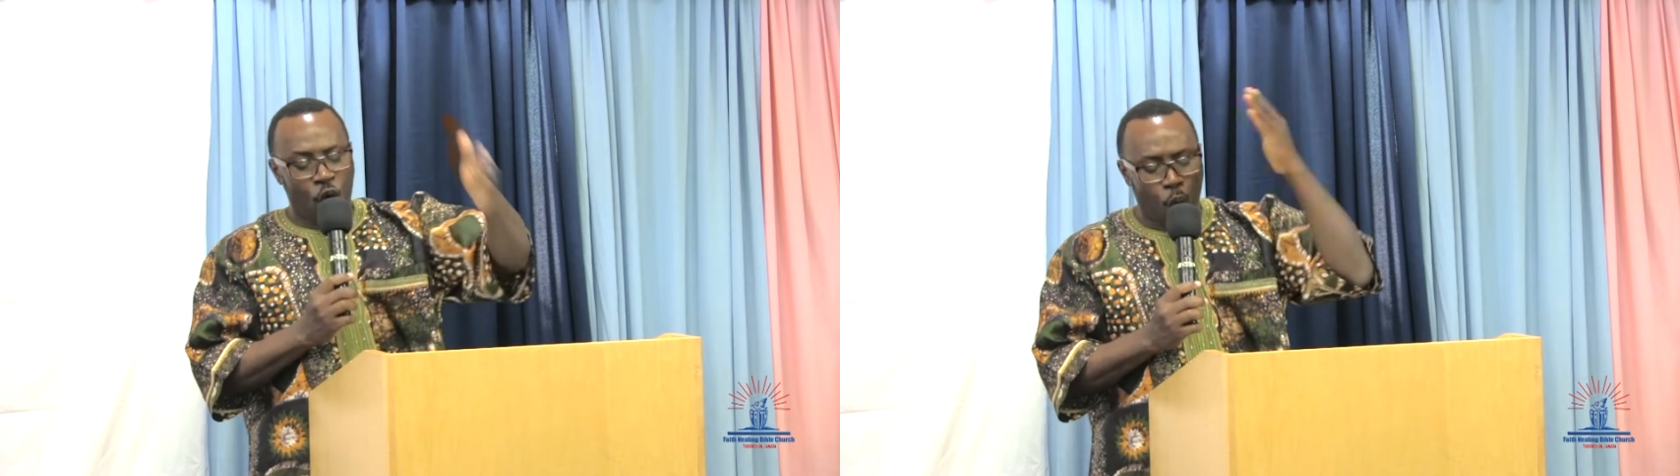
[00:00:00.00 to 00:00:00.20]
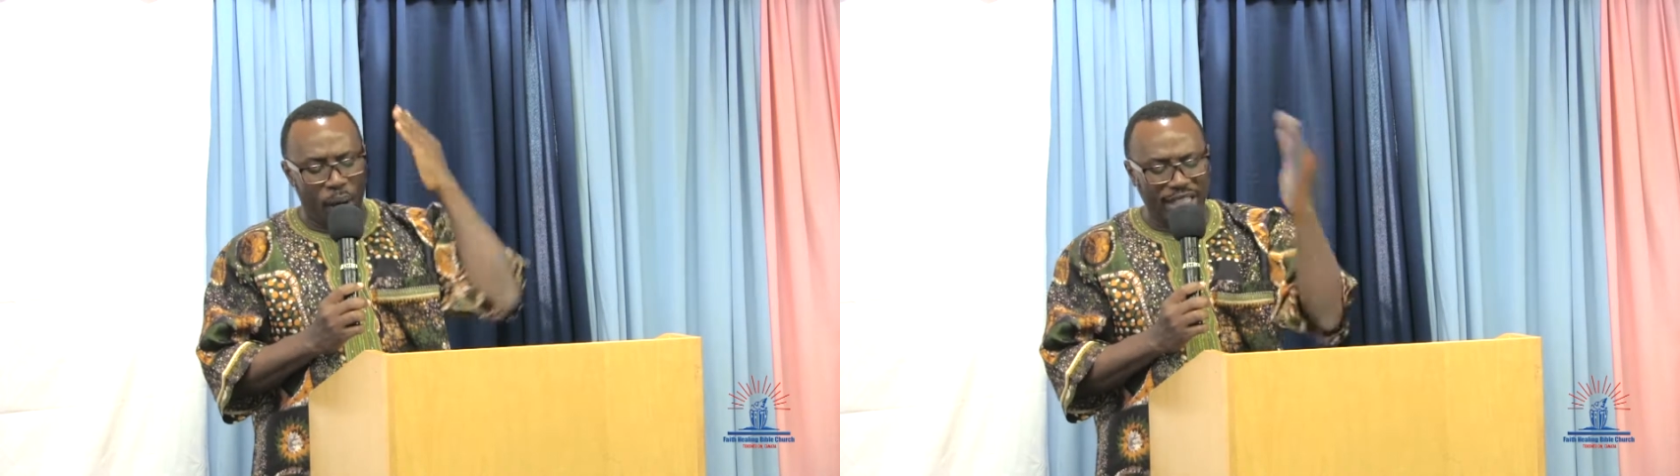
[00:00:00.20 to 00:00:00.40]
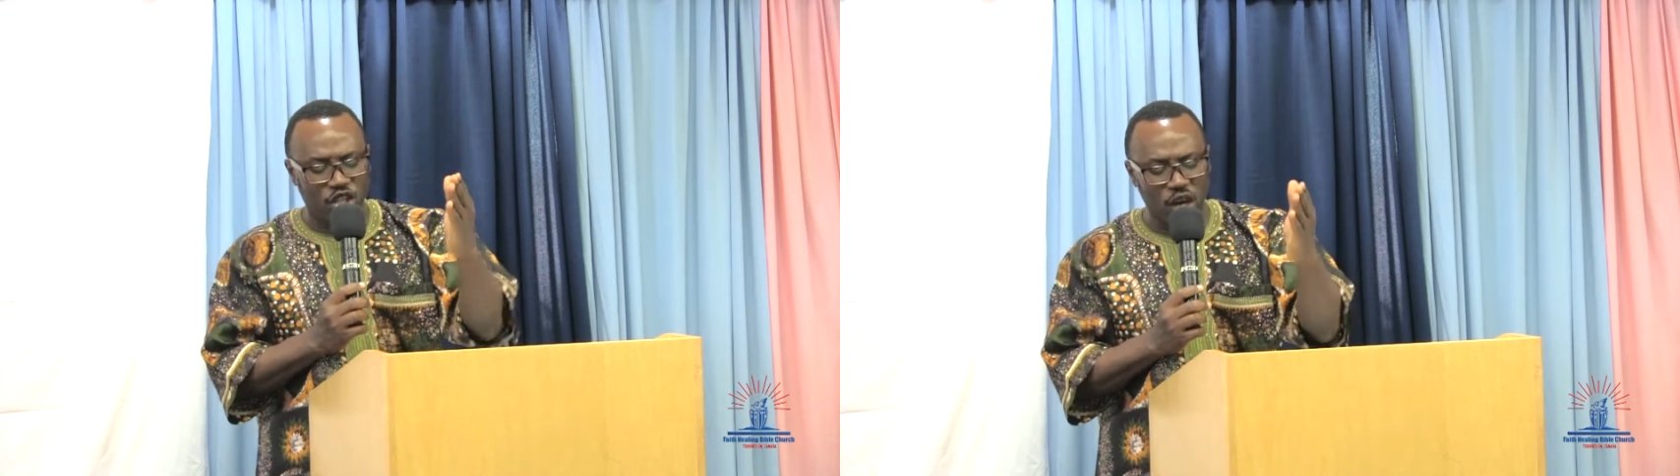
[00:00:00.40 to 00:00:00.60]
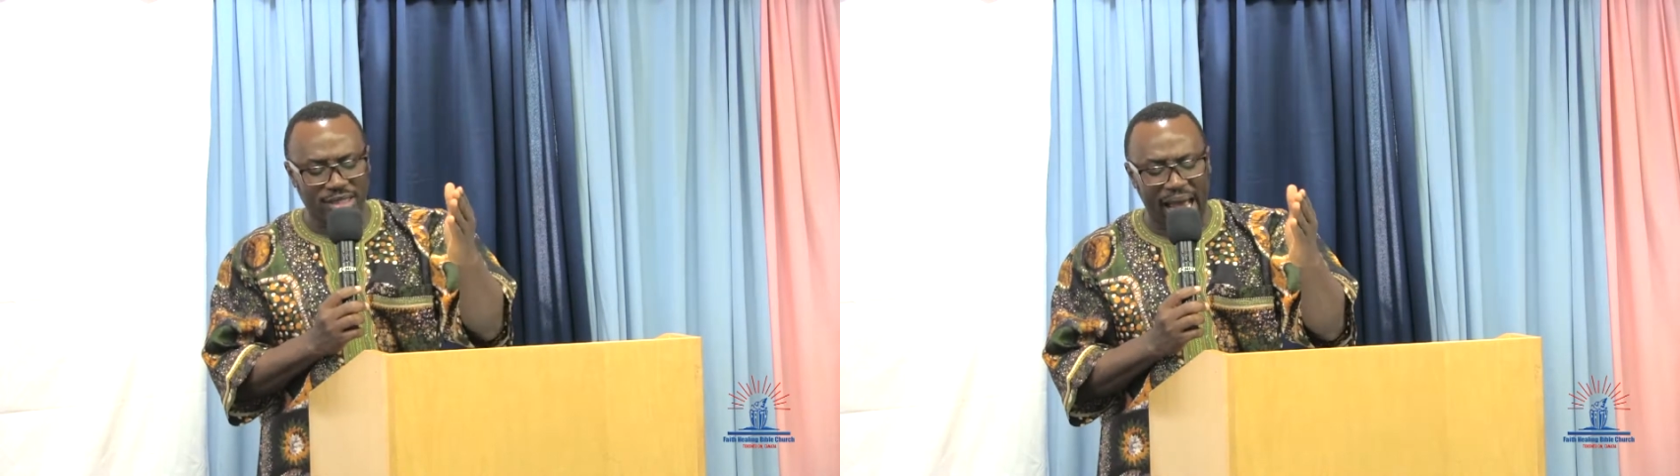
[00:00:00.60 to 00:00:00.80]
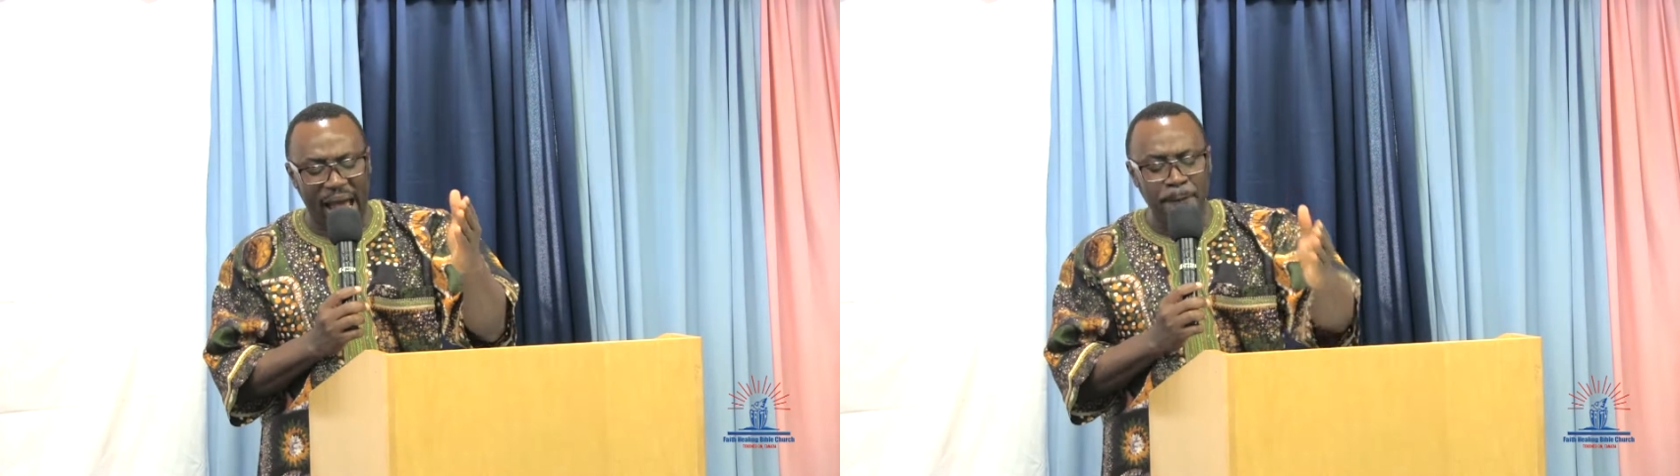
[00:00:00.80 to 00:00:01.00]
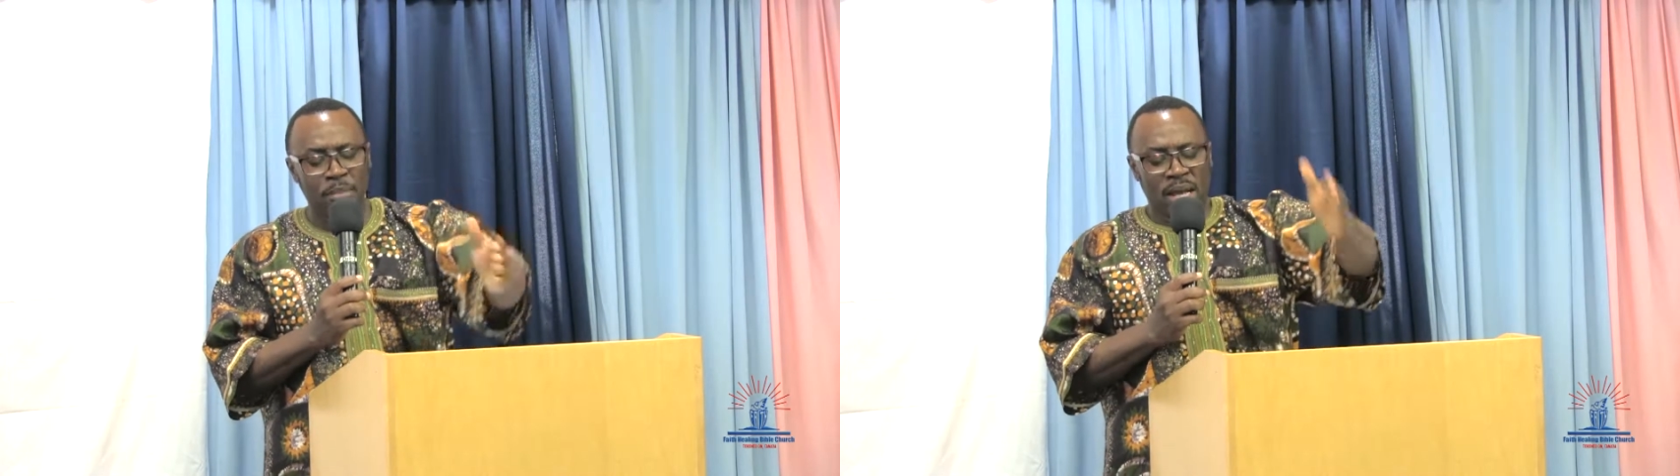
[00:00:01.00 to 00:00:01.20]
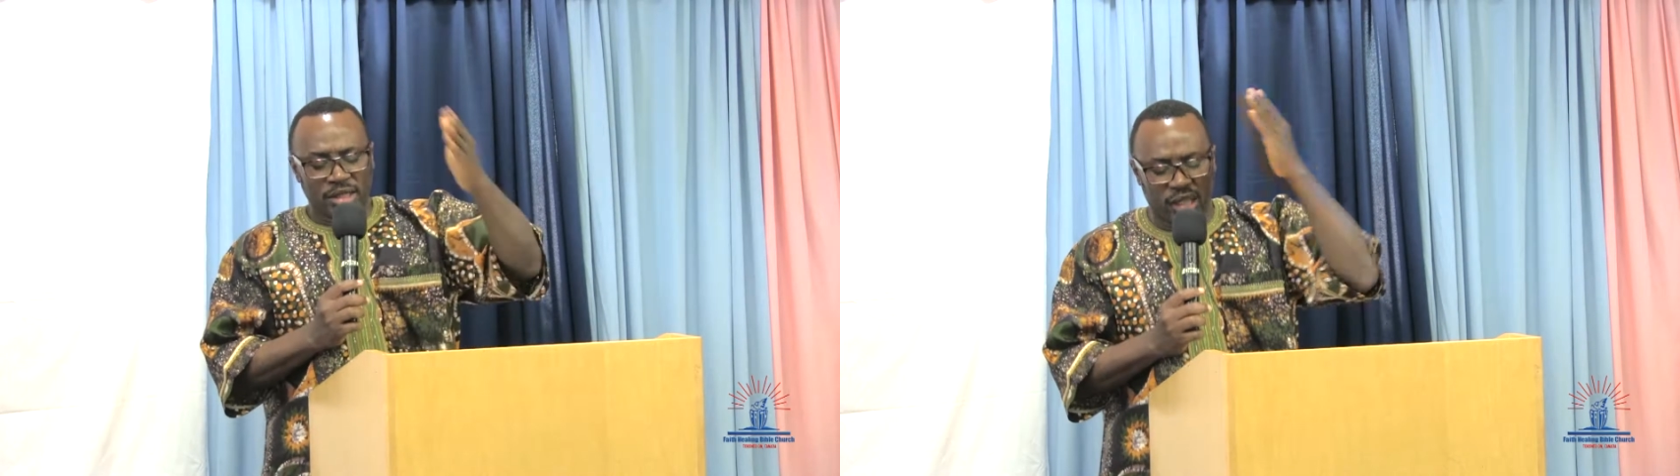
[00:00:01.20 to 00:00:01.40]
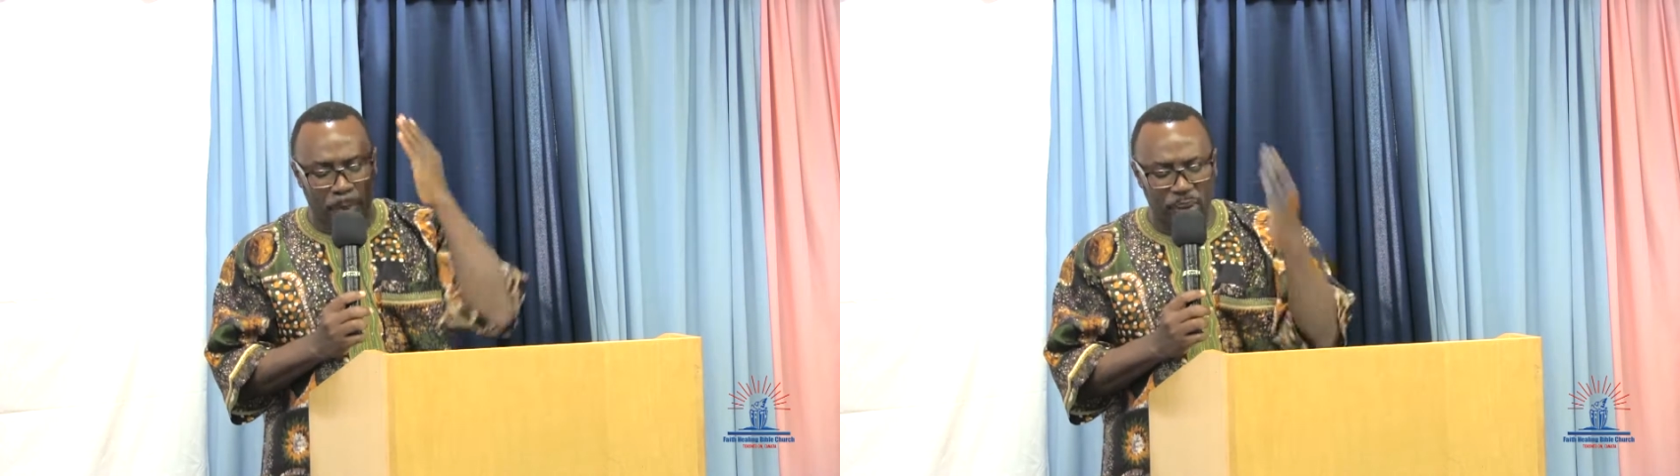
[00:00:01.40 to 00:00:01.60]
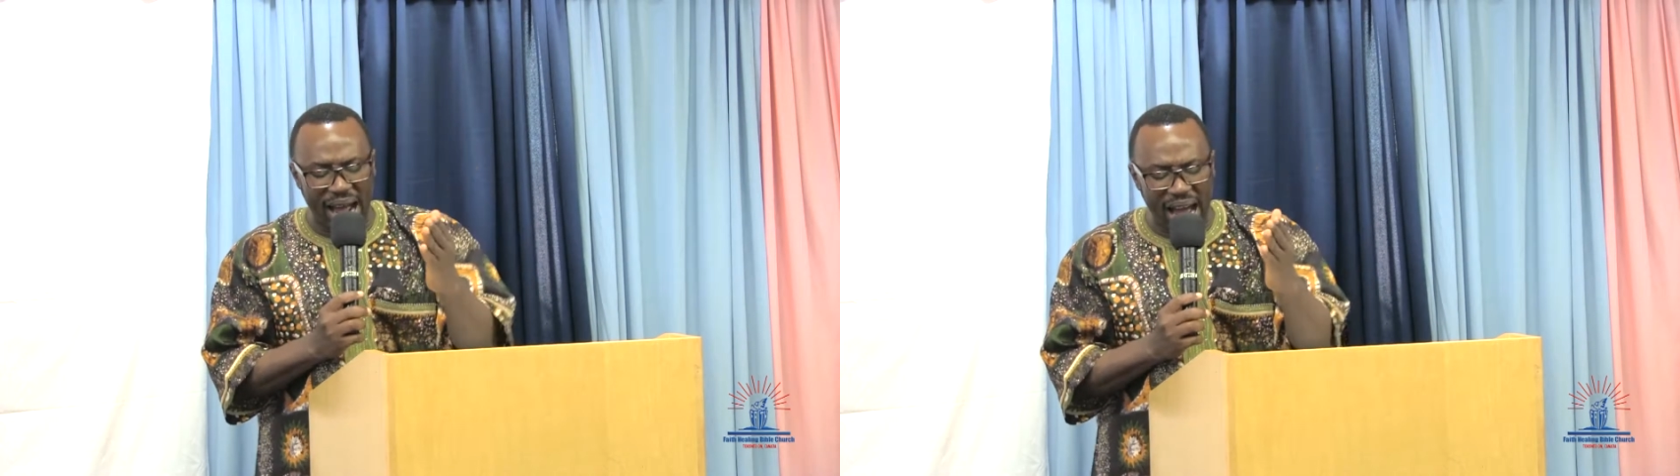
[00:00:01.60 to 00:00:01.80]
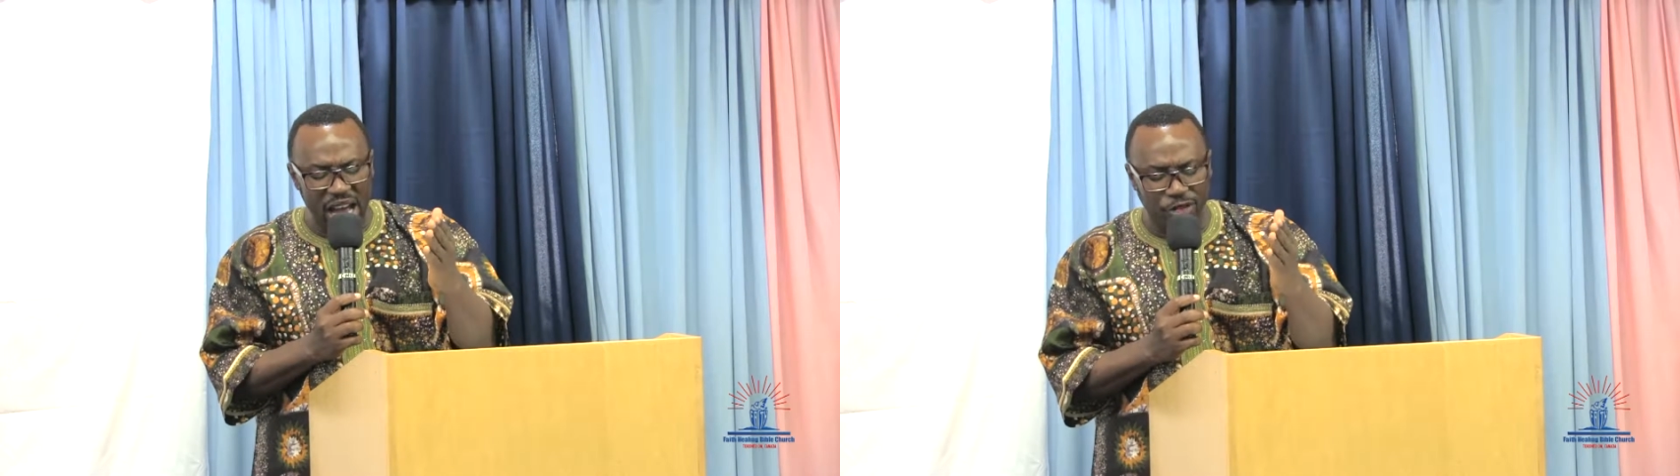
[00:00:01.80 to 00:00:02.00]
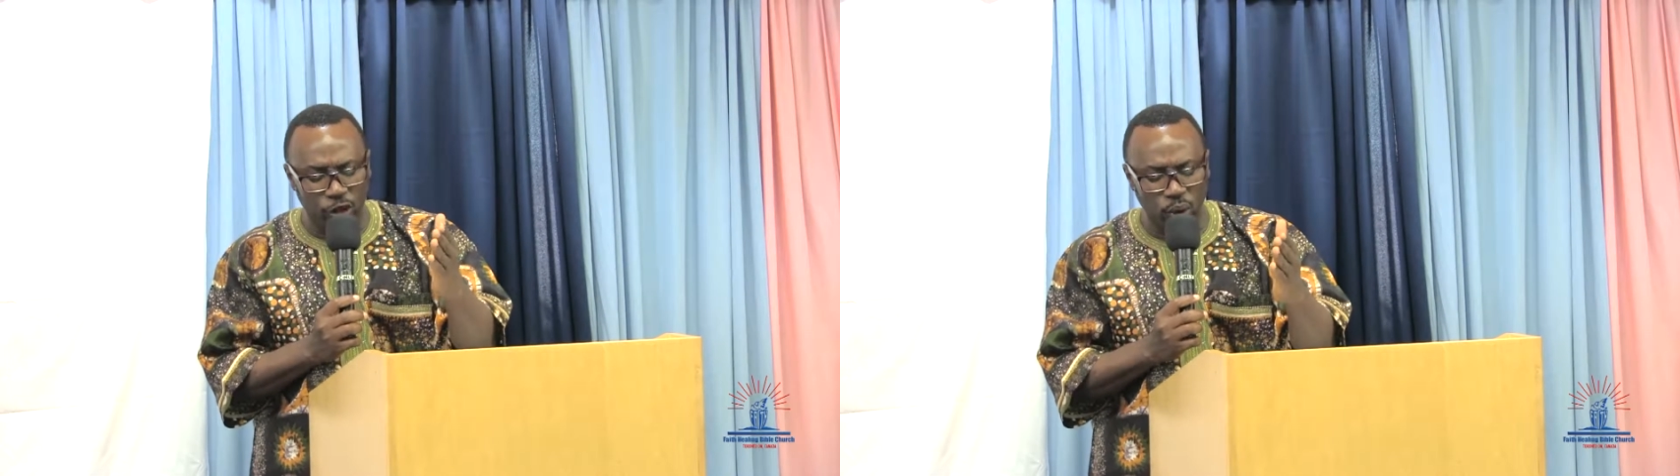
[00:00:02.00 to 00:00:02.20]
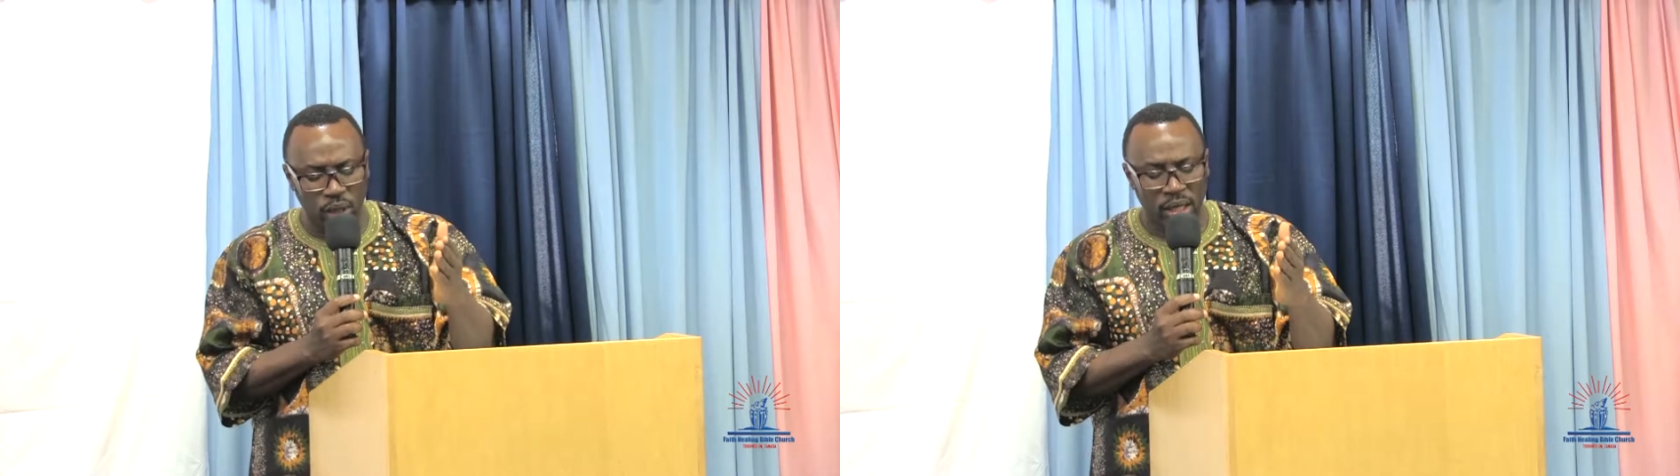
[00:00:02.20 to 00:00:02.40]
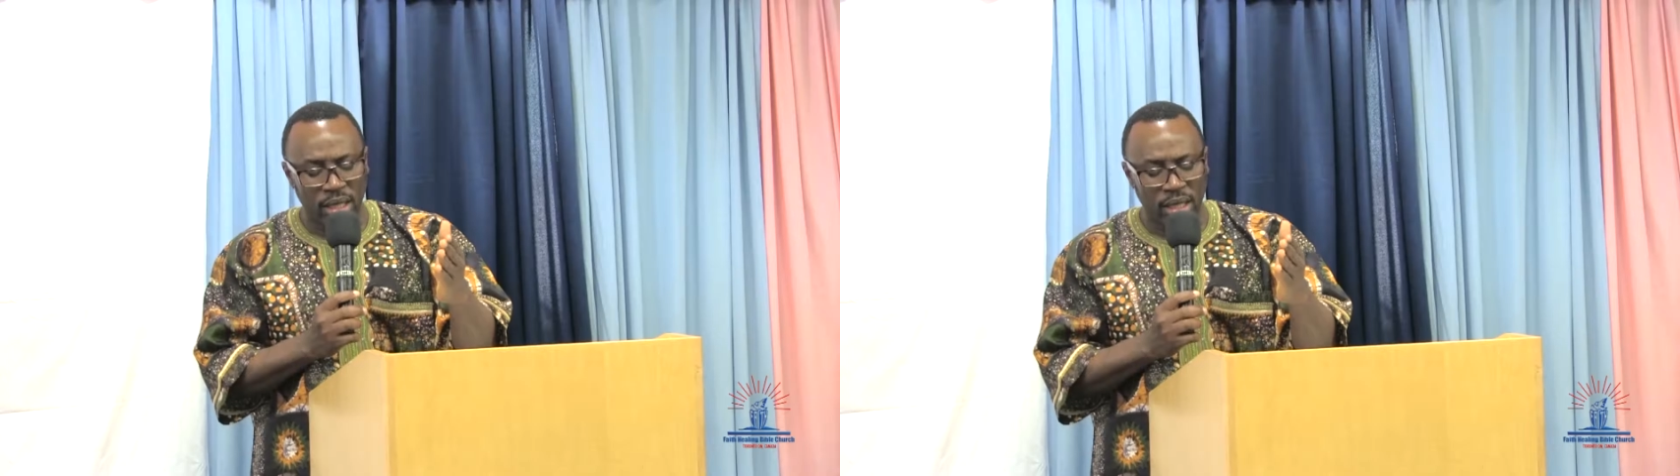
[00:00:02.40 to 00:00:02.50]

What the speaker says: waste your time, deprive you,